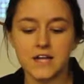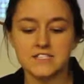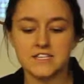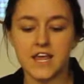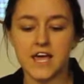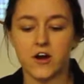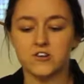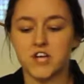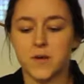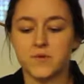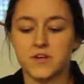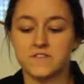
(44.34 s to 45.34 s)
Today, our
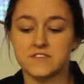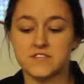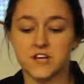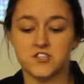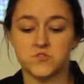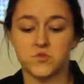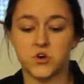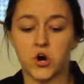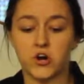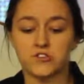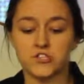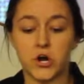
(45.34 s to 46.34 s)
topic of discussion
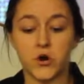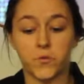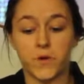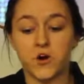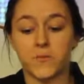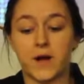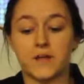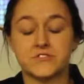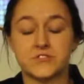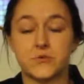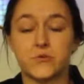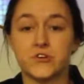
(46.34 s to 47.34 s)
regards our whereabouts
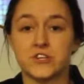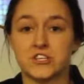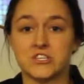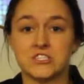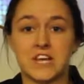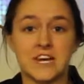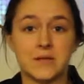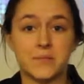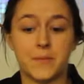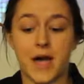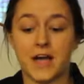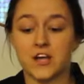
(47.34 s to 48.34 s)
and origins dating
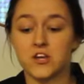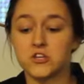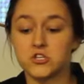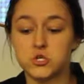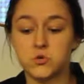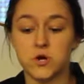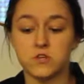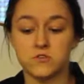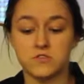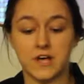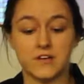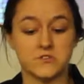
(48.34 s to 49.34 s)
back
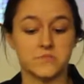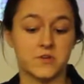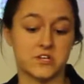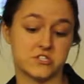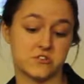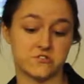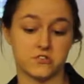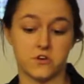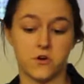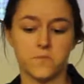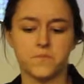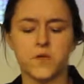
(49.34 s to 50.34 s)
200,000 plus years
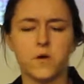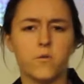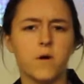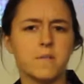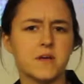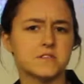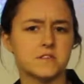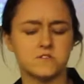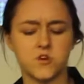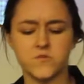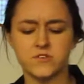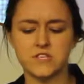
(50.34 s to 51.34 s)
ago. What makes us
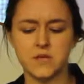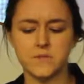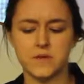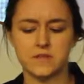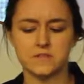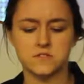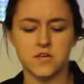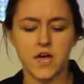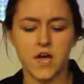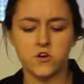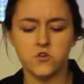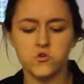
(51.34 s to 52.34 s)
Homo sapiens?
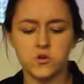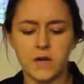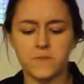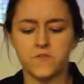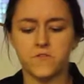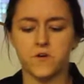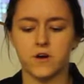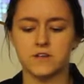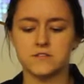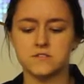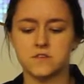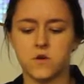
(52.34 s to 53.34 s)
And who came before
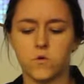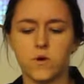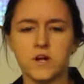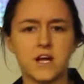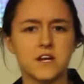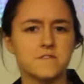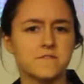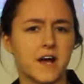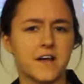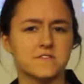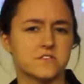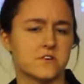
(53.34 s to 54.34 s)
us? What kind of
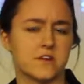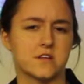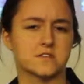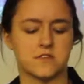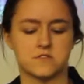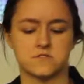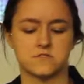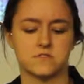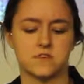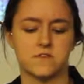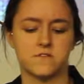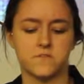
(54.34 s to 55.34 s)
lives did our ancestors
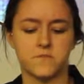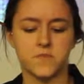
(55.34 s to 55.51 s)
live?